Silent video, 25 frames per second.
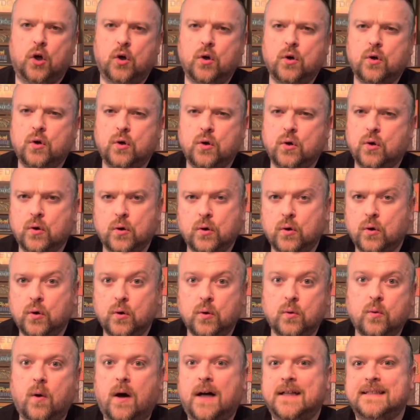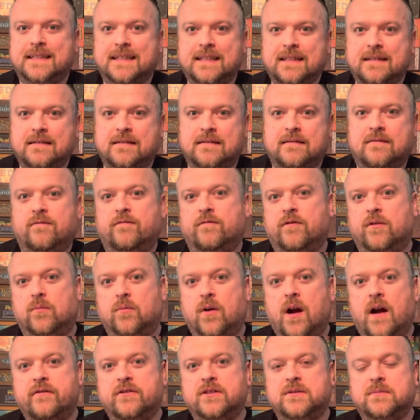Who Was It from
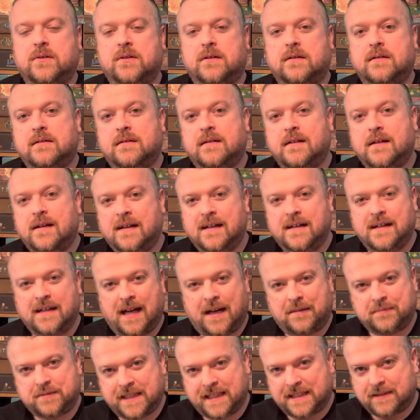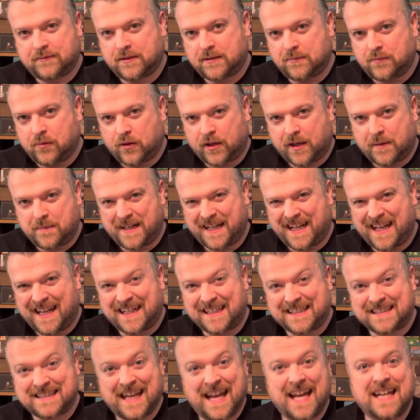Ravensburger. I'm Jason with the Board Game
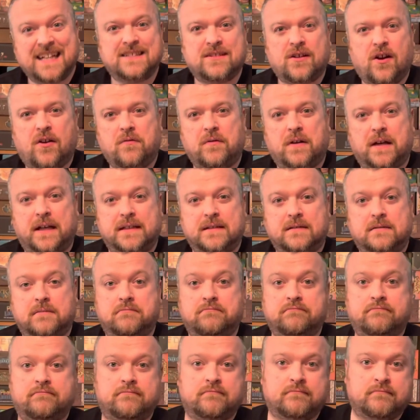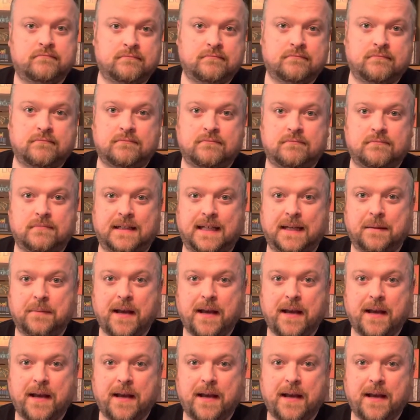Mechanics, and as always, keep